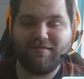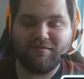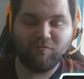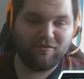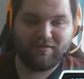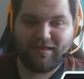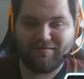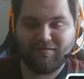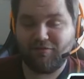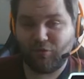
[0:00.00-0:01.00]
will
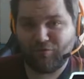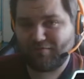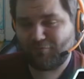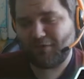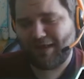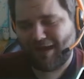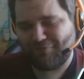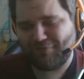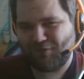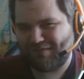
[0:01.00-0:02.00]

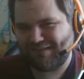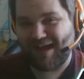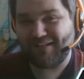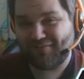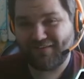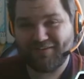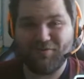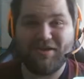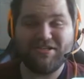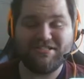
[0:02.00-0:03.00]
have those kind of
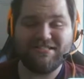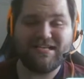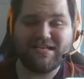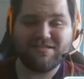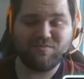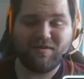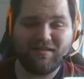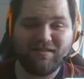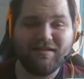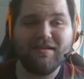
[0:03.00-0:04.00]
situations as
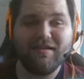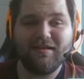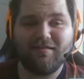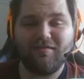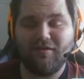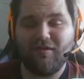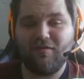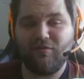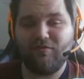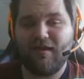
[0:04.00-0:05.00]
well, so,
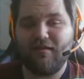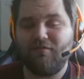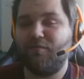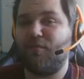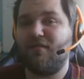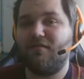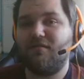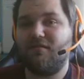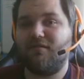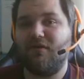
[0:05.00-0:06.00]
those kind of spots.
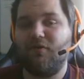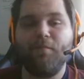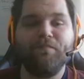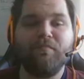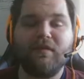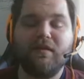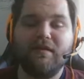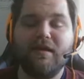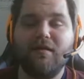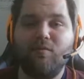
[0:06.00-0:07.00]
So
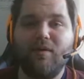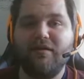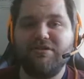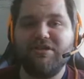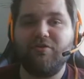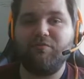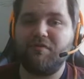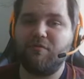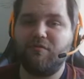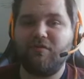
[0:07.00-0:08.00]
yeah, why not share it
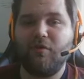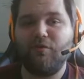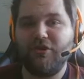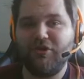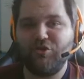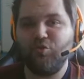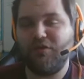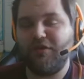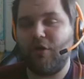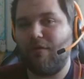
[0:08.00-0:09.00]
with you so you
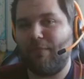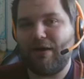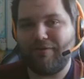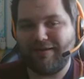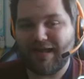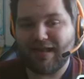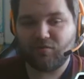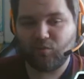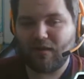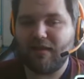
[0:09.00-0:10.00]
will know about it
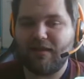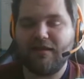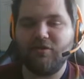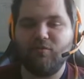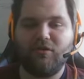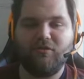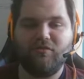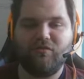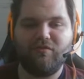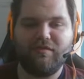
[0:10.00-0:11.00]
as well, and you will
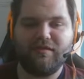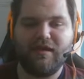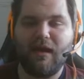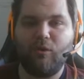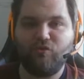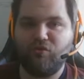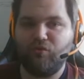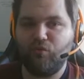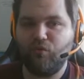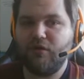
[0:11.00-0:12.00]
also see how to